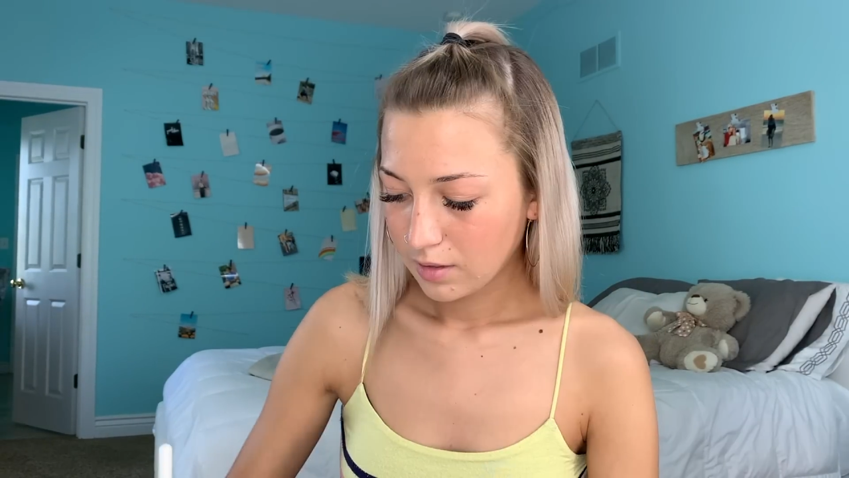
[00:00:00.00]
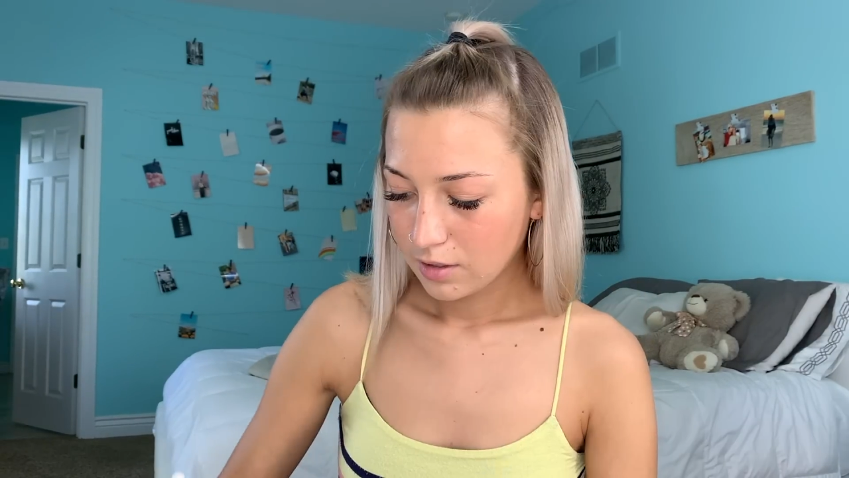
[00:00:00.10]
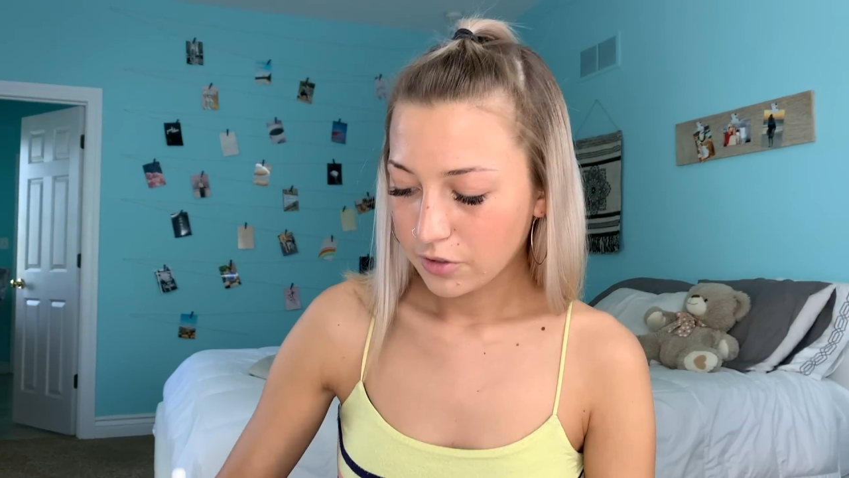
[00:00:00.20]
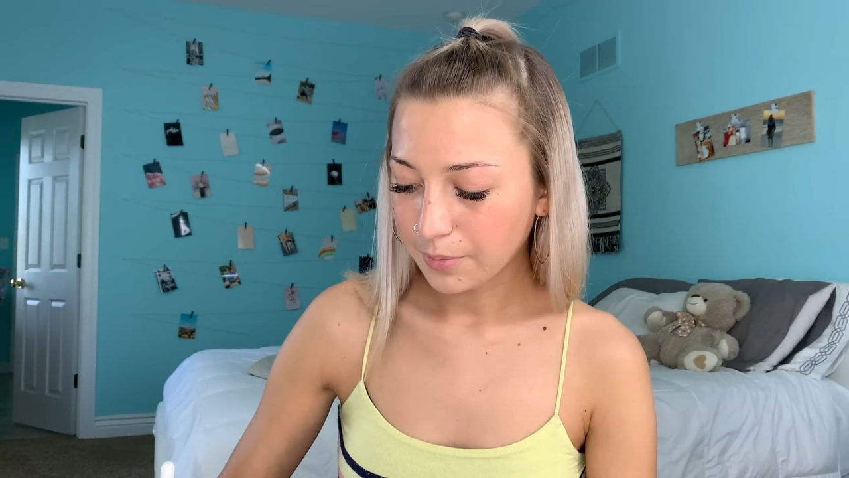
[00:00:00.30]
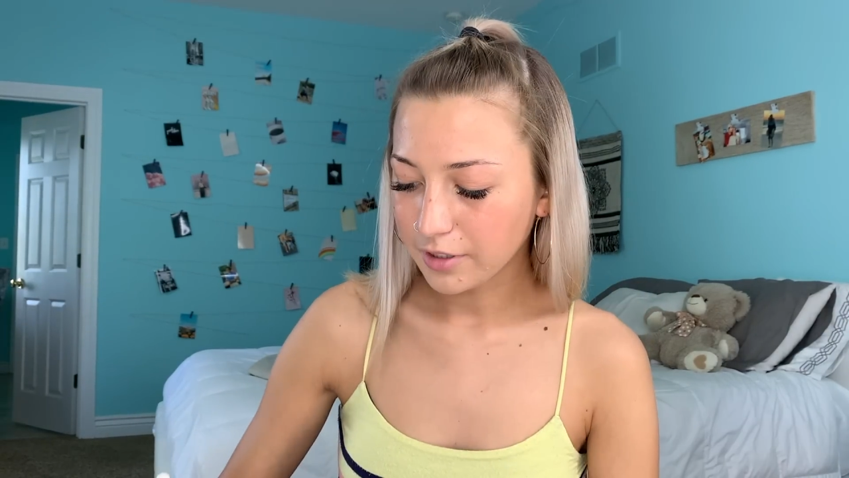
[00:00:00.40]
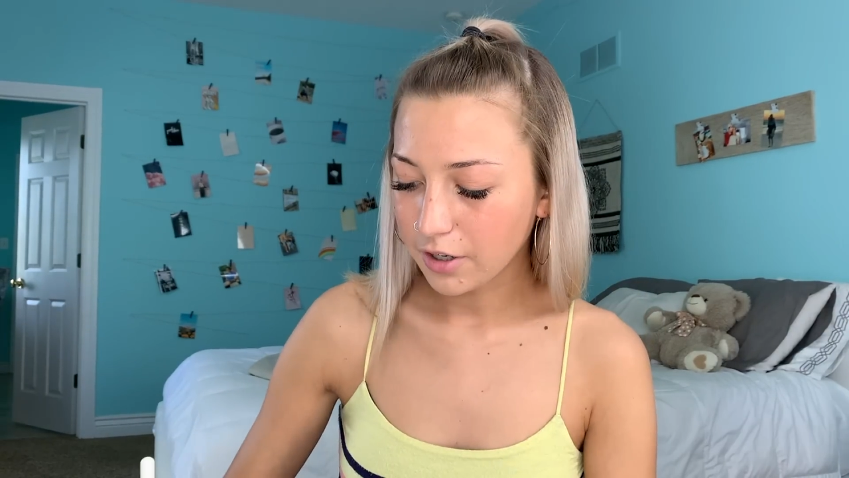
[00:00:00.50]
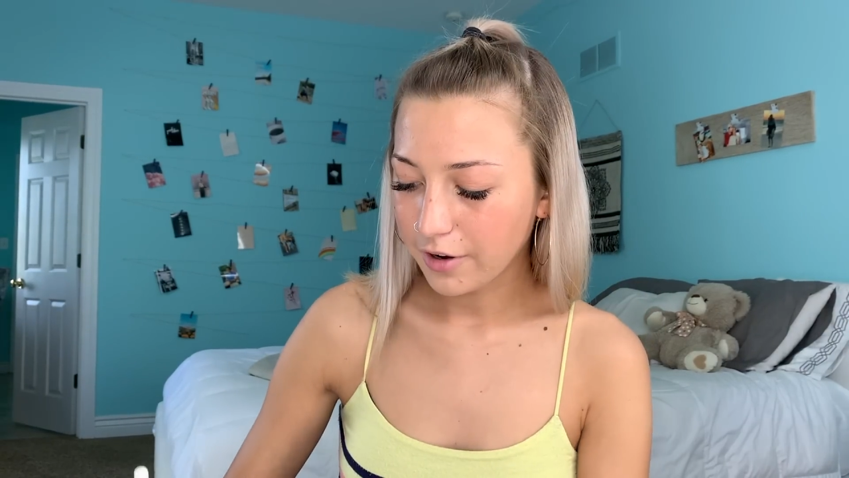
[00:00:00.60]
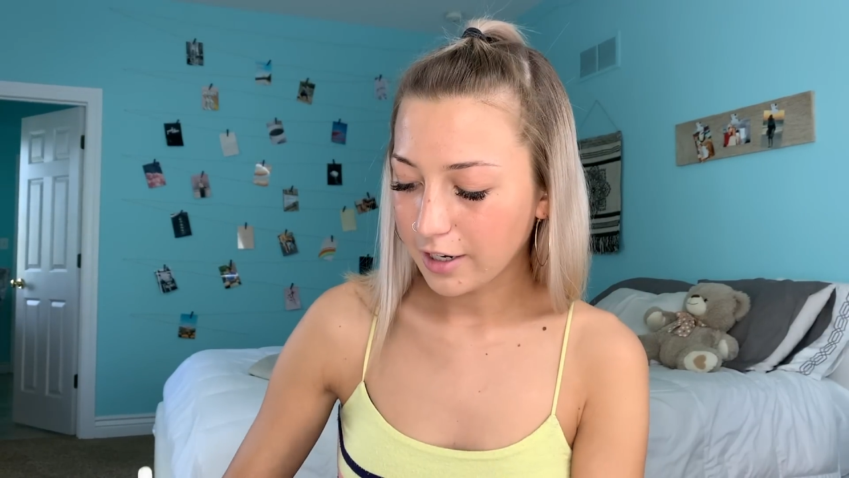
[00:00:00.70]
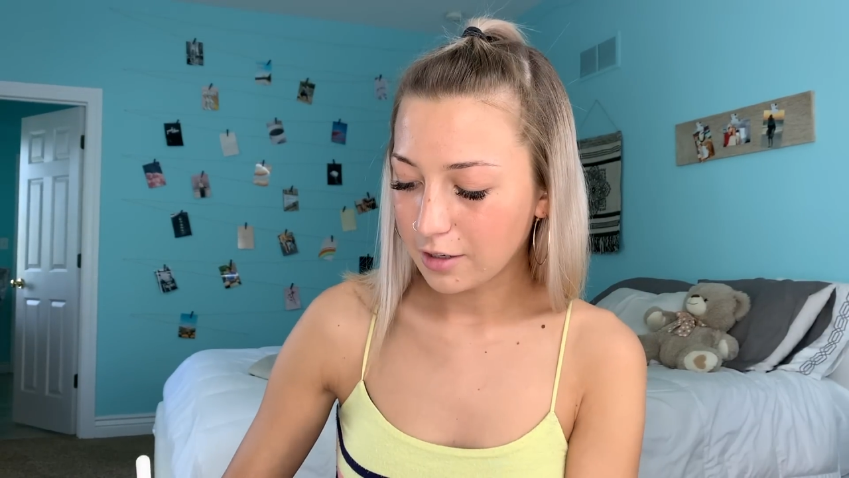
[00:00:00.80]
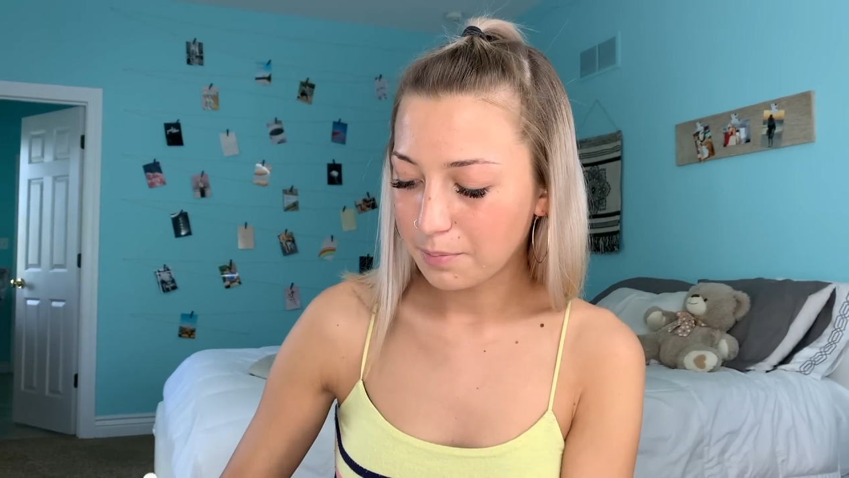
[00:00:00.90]
So I'm going to go
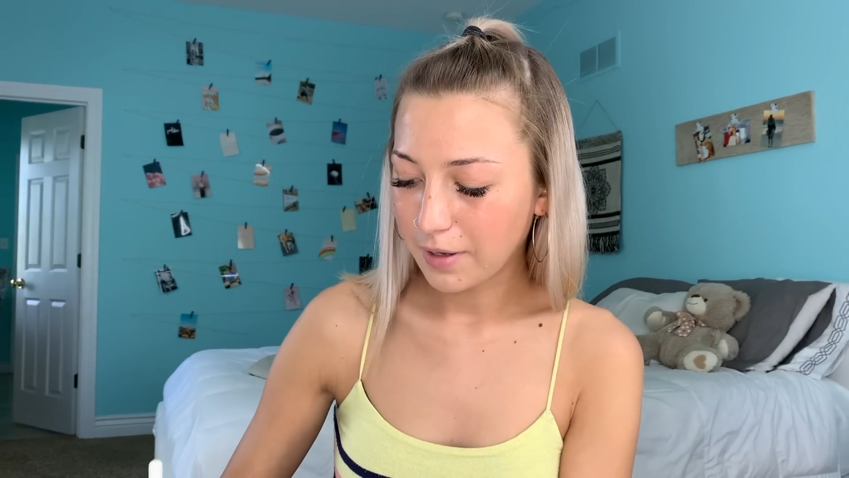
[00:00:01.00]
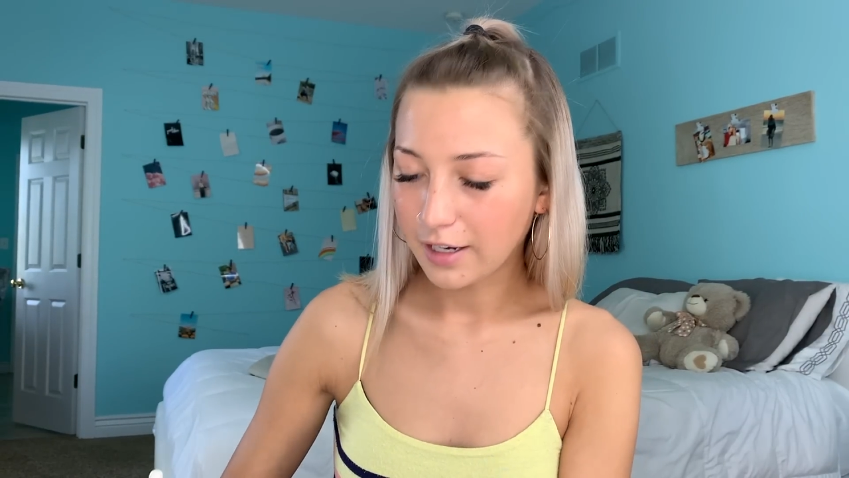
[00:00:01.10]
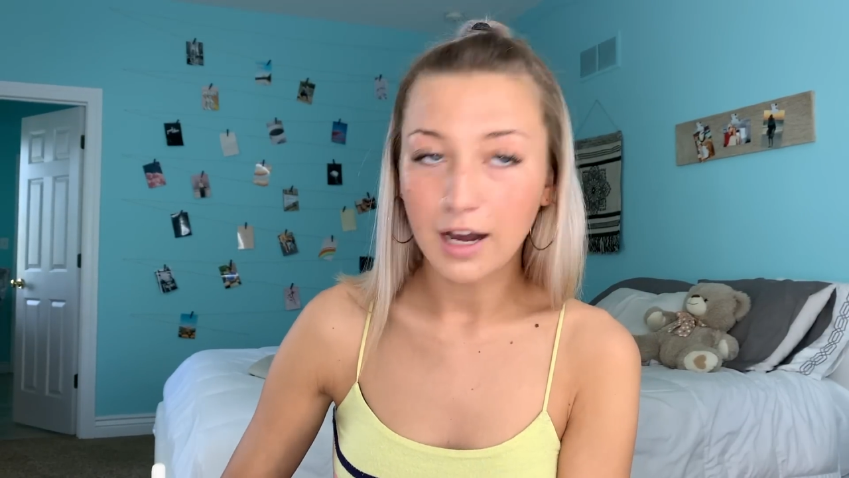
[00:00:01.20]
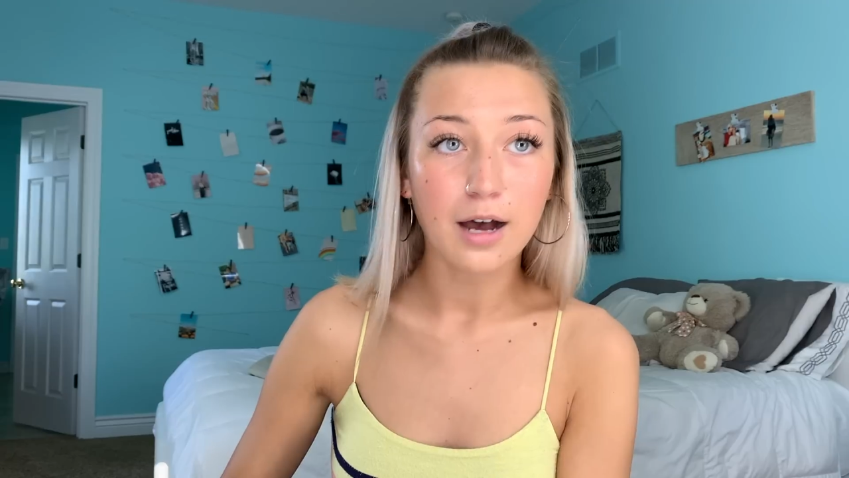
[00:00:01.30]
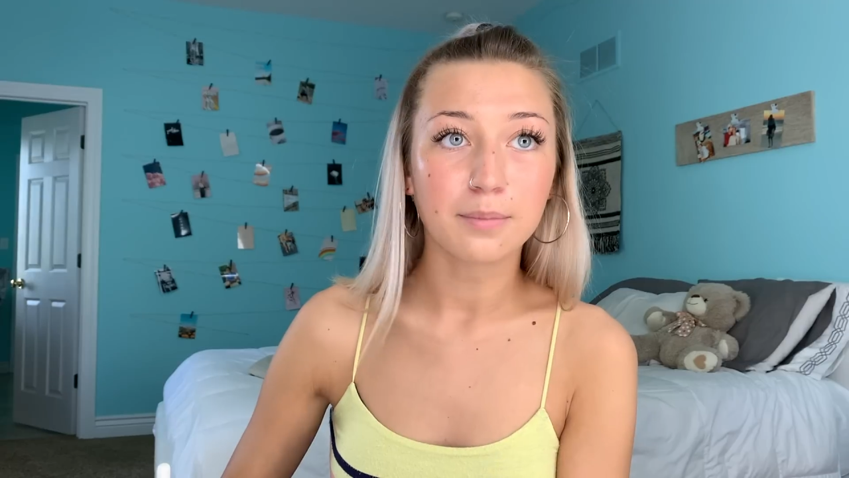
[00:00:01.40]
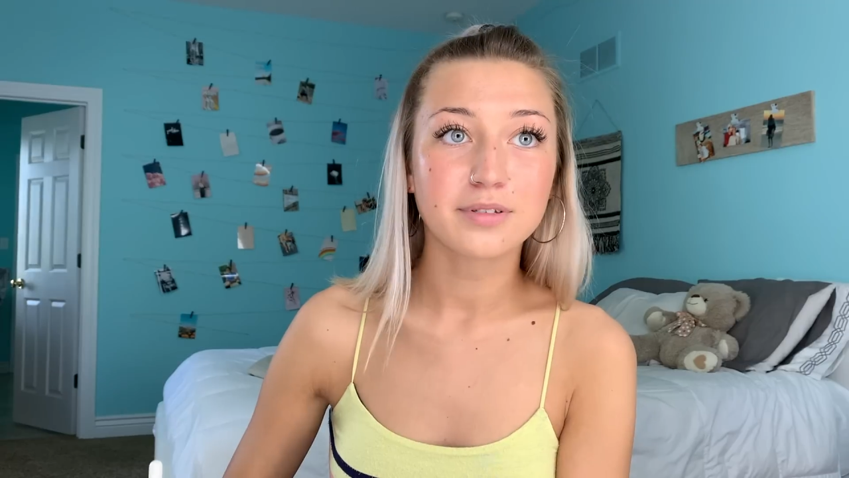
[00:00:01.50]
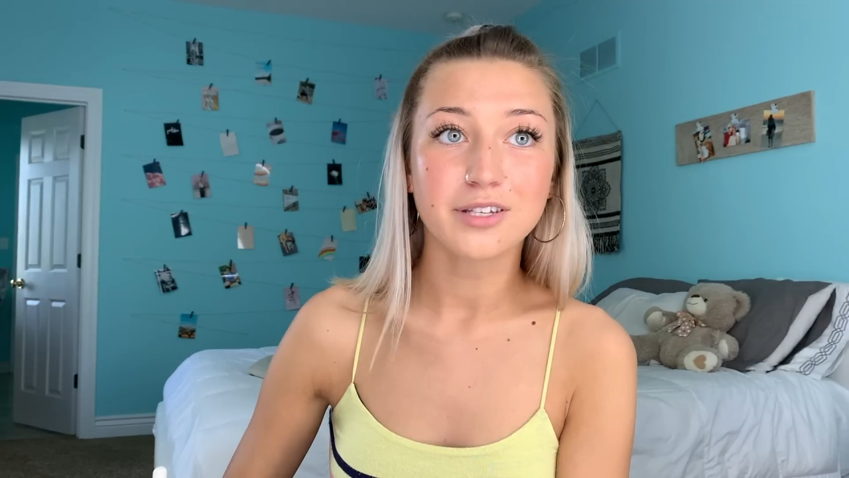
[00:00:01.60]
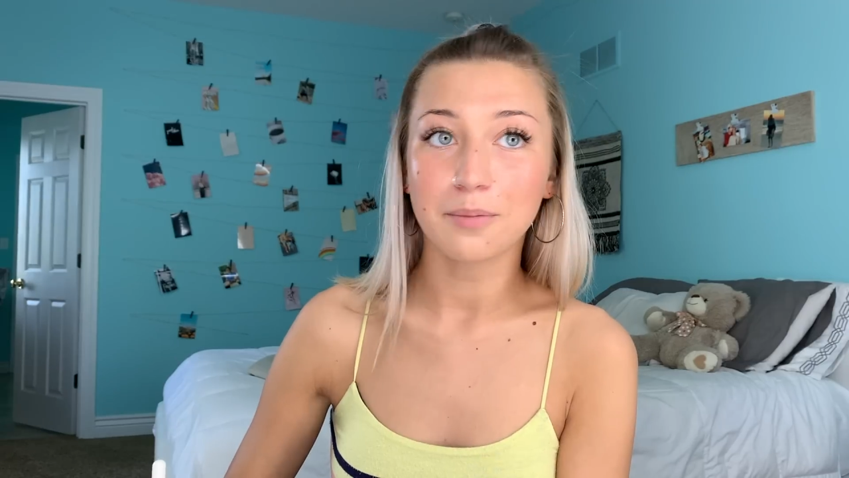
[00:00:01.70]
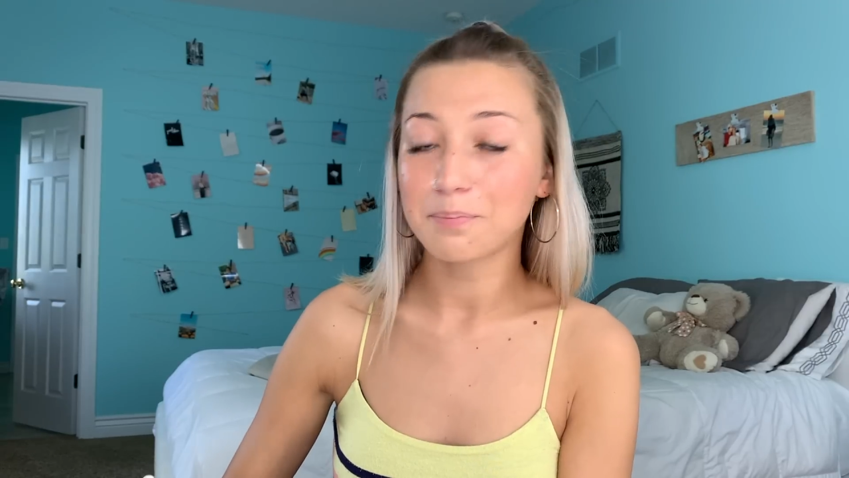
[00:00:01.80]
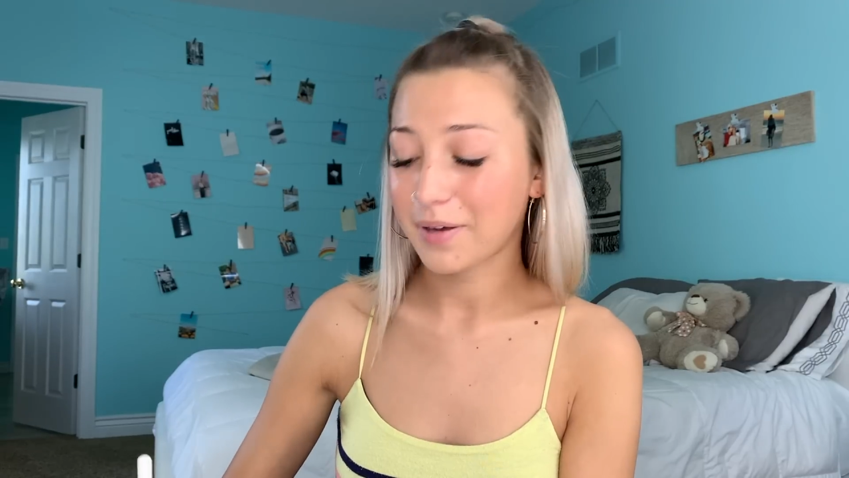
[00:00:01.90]
ahead and pick up
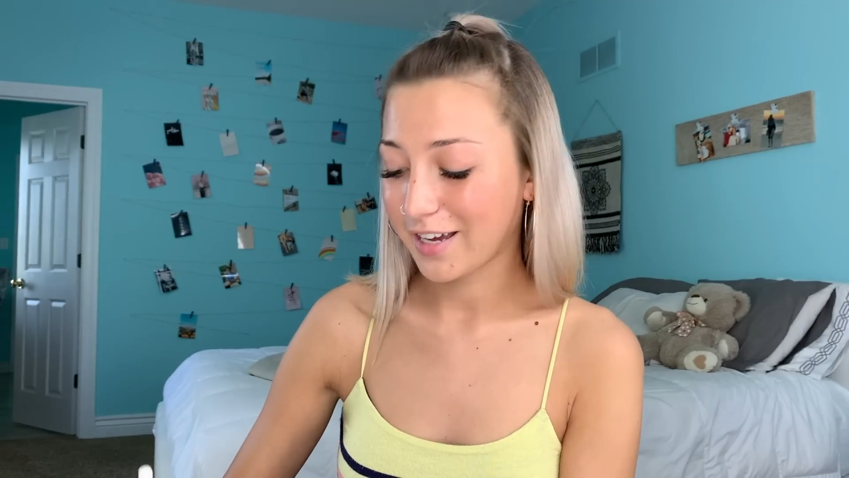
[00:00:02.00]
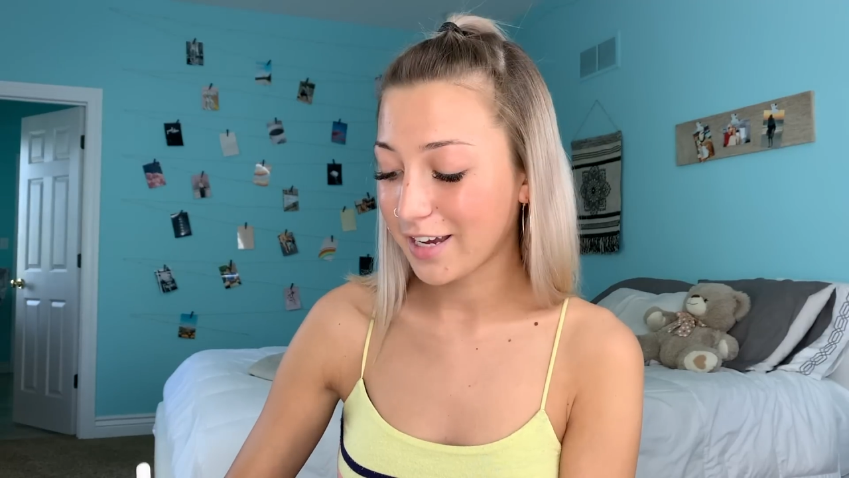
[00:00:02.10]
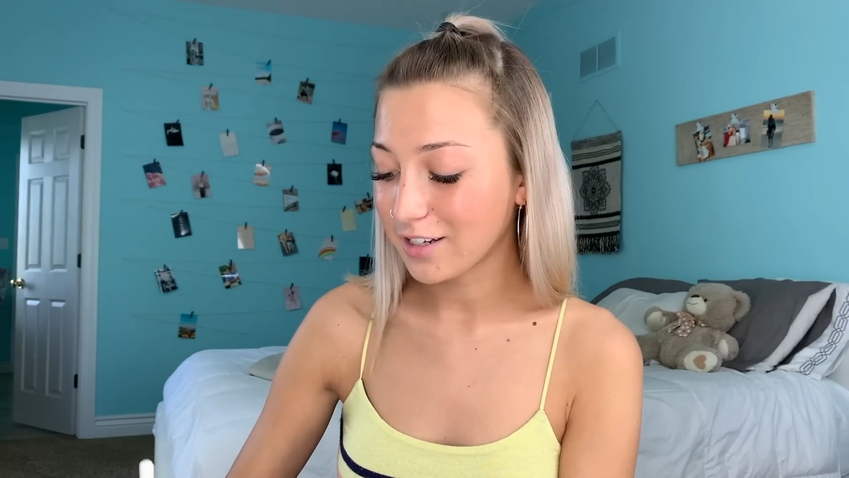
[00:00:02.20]
some pink